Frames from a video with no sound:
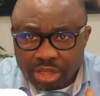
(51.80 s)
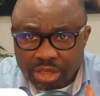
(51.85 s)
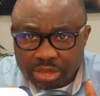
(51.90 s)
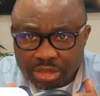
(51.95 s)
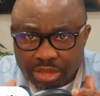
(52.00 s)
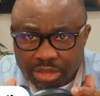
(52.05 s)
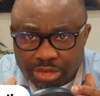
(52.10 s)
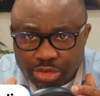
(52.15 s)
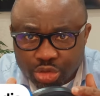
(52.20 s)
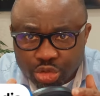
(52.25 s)

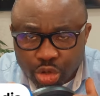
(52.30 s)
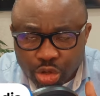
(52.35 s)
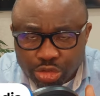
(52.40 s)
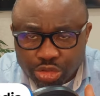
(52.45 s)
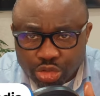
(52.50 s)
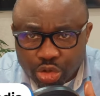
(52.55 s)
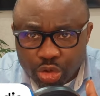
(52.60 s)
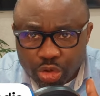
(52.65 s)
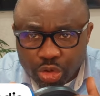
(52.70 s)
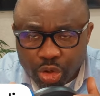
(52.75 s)
The
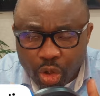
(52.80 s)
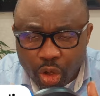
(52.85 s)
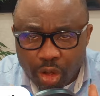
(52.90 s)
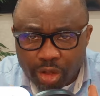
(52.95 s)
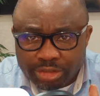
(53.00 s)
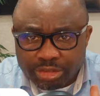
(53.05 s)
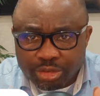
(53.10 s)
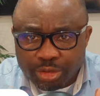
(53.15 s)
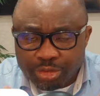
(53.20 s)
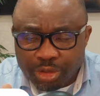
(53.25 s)
total
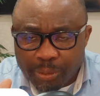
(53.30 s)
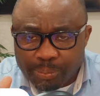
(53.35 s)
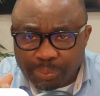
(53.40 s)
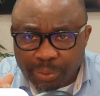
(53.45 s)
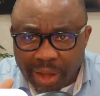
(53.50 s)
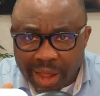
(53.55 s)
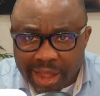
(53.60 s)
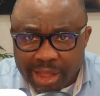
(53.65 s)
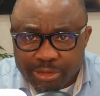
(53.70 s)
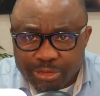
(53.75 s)
cost of
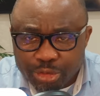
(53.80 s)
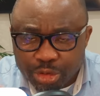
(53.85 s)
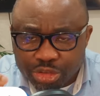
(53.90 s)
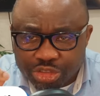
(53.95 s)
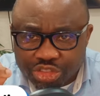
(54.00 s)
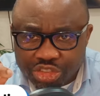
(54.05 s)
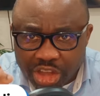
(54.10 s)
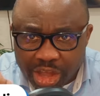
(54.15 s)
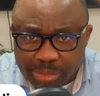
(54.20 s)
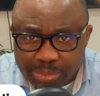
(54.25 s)
applying for
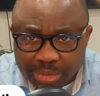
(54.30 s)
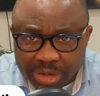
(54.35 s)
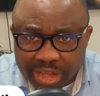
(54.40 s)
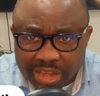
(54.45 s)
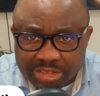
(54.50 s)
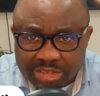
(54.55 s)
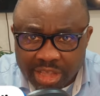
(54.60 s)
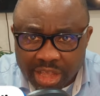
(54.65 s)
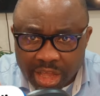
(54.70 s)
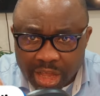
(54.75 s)

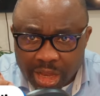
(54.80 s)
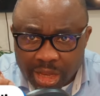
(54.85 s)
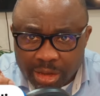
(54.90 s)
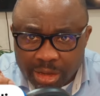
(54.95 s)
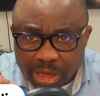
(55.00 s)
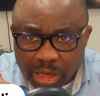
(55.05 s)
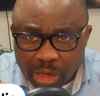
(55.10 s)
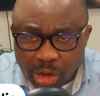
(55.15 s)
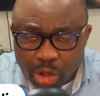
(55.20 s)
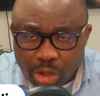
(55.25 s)
Germany's
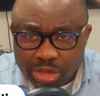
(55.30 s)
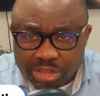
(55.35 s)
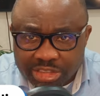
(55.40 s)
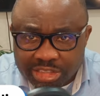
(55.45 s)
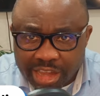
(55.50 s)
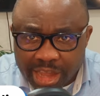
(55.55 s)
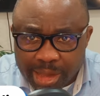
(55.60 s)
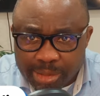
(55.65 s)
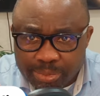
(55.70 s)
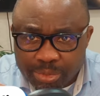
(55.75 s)

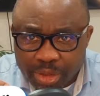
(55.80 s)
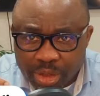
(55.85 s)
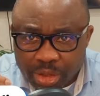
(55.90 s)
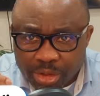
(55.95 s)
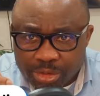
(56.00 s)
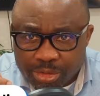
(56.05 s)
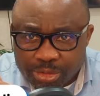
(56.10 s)
long-term